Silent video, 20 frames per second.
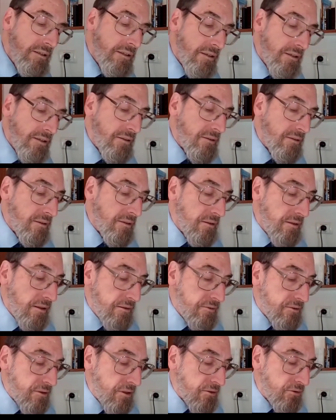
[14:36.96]
oh, I
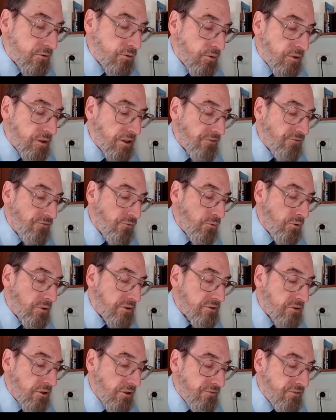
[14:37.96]
was on 24.
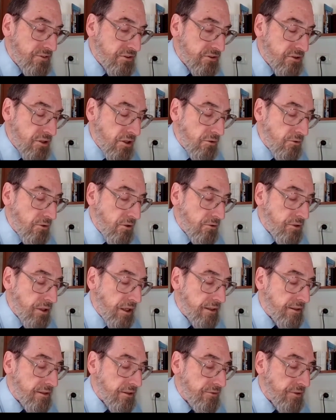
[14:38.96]
Zova Zo.
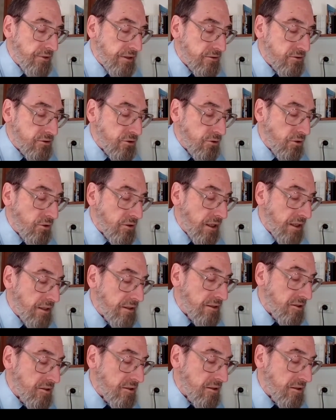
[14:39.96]
Okay, Niretsu. Okay, did